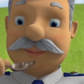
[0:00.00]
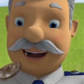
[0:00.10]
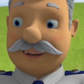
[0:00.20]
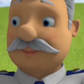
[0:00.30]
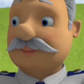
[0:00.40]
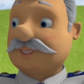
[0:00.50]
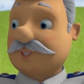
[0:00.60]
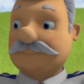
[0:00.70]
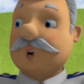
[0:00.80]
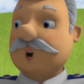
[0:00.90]
I
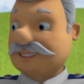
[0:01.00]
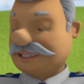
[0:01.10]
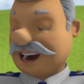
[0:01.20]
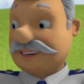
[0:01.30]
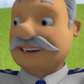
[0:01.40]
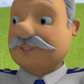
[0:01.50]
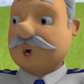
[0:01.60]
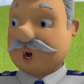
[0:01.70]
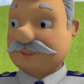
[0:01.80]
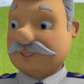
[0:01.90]
suppose having
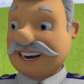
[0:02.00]
two